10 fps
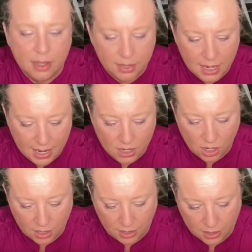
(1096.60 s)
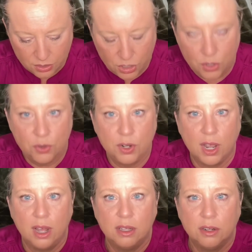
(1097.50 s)
The Iconic Nude
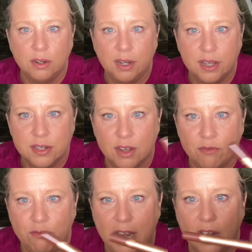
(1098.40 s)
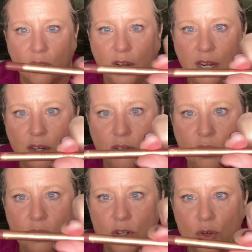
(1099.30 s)
color is a very
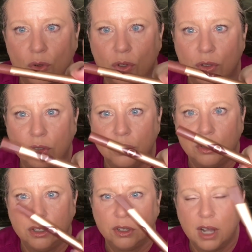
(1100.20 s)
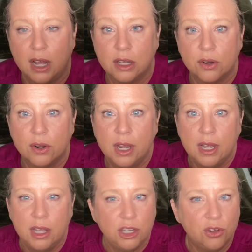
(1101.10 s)
neutral color.
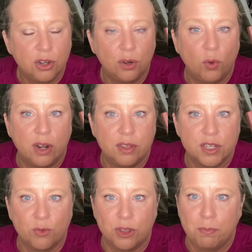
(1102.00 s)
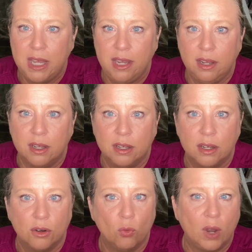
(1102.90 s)
You could wear this with pink,
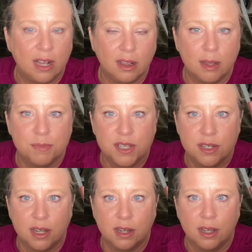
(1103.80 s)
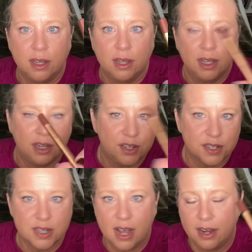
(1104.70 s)
red lipstick. It
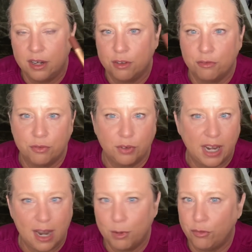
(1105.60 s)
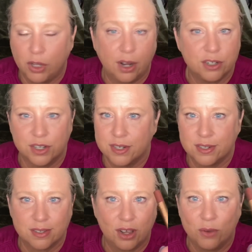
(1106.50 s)
just kind of
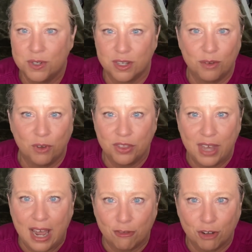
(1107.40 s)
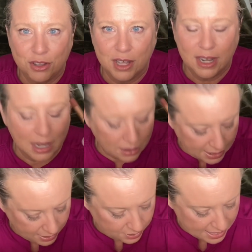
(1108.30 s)
camouflages, goes in with everything. I
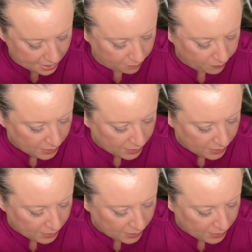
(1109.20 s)
like that.